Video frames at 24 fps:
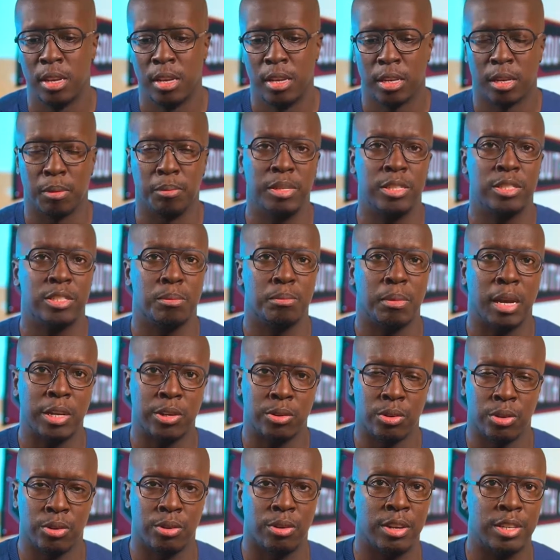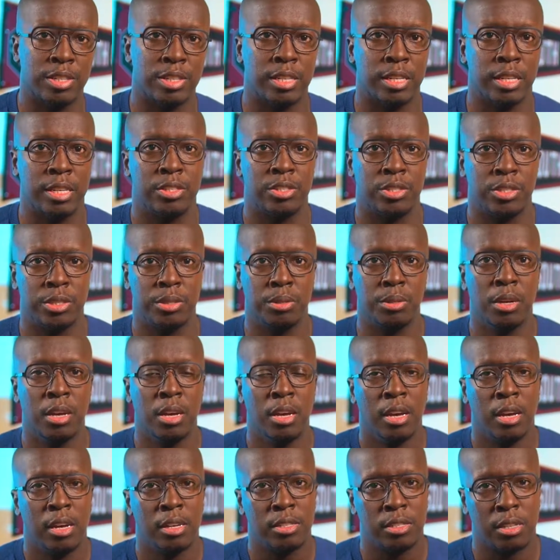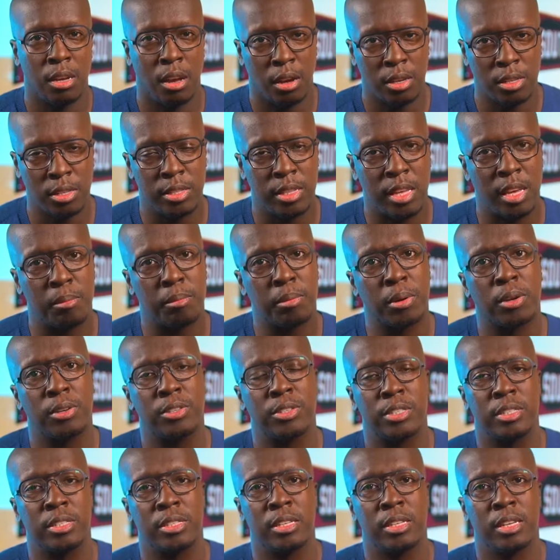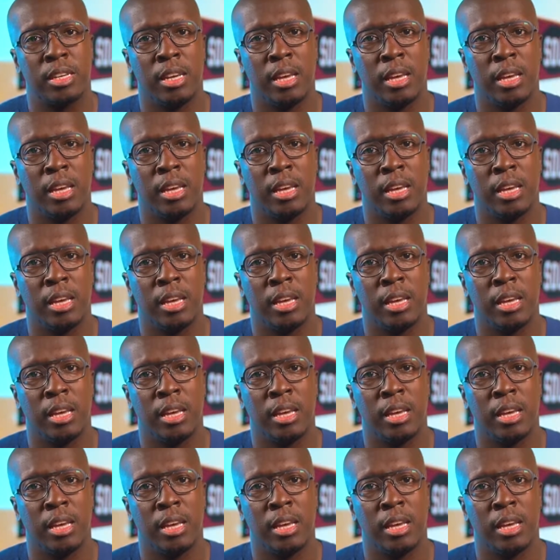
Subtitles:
commits a microaggression against you, talk to that person,